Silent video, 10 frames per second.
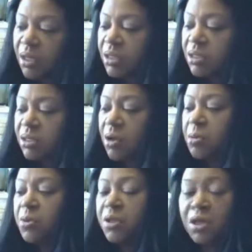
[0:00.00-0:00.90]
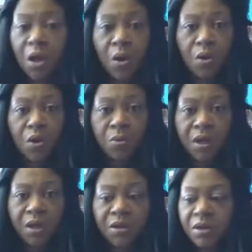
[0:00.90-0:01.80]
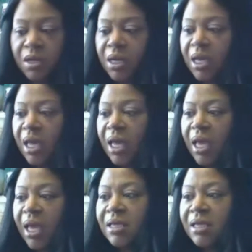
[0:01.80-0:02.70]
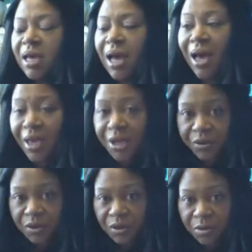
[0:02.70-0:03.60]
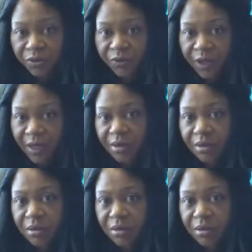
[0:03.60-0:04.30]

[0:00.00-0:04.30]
The soap with the cocoa butter has a higher super fat.